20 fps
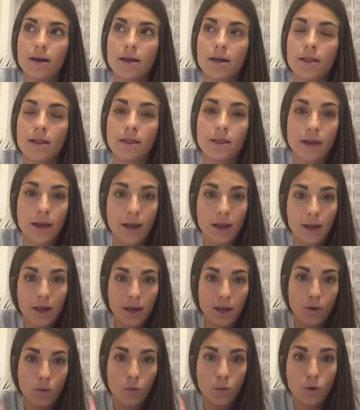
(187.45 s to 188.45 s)

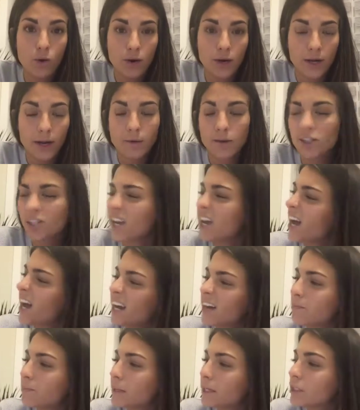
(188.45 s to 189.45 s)
they would, I wish I had
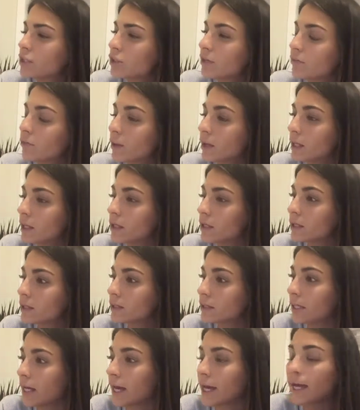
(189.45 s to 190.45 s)
a picture of what it
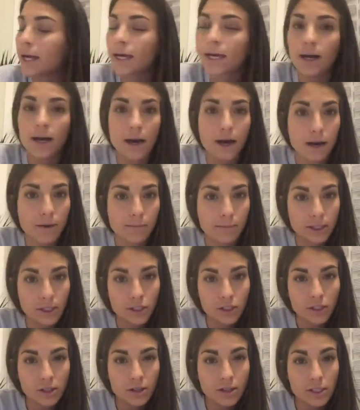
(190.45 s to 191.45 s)
looked like. It's
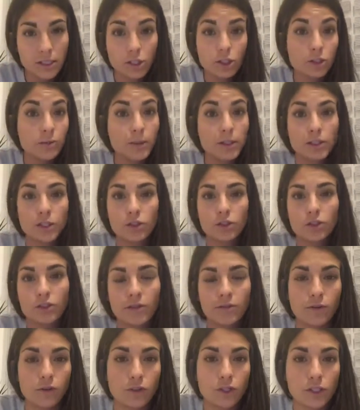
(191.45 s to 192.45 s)
just on Teachers Pay Teachers.
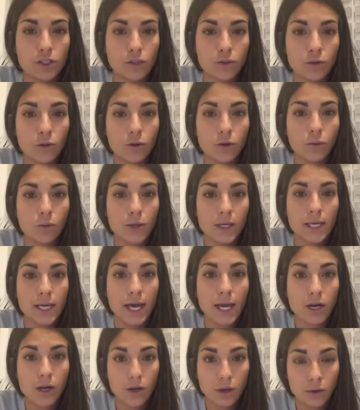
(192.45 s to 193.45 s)
If you just Google
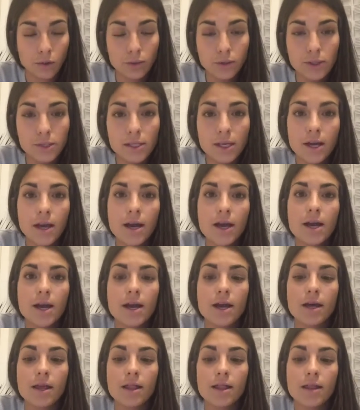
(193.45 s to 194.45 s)
weekend news,
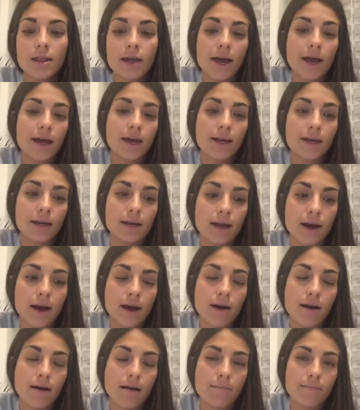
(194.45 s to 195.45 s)
then
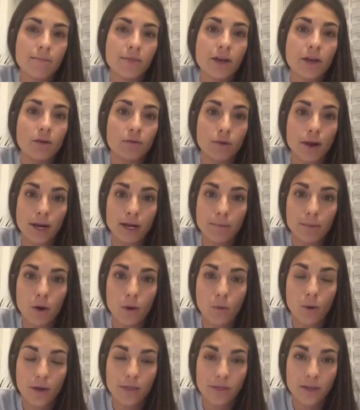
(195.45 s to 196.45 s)
they write
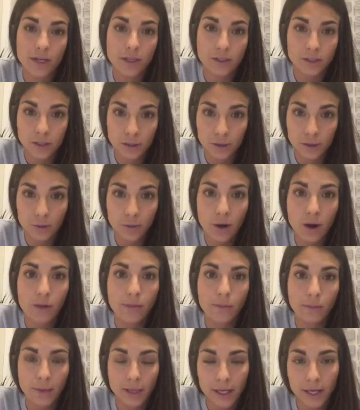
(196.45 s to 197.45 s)
about what they do on
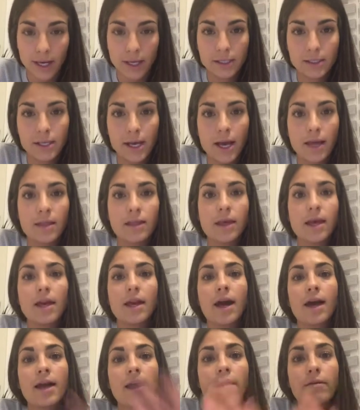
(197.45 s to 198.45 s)
the weekend. And then
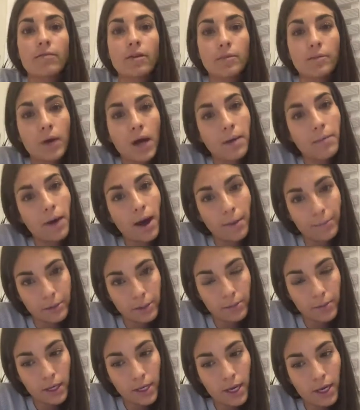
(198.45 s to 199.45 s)
I have them come up
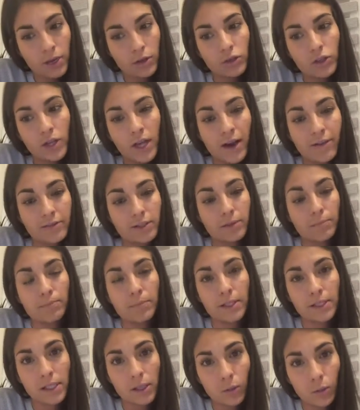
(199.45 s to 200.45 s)
to me. I usually have some
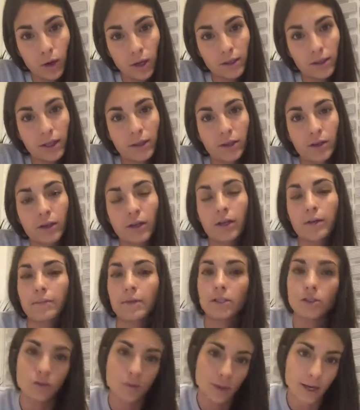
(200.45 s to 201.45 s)
busy work that they're going to
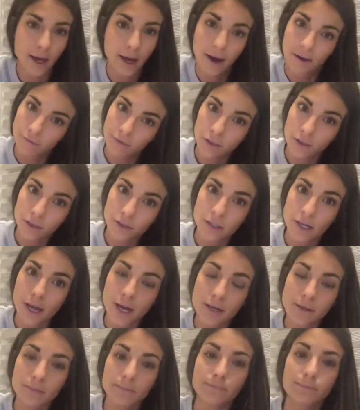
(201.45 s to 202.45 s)
be doing after they're
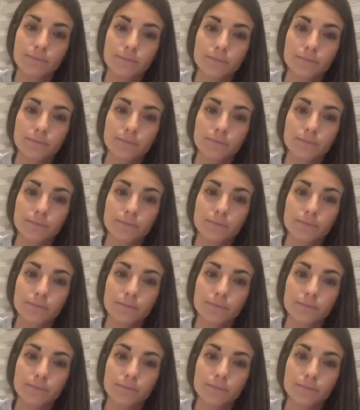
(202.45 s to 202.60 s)
done,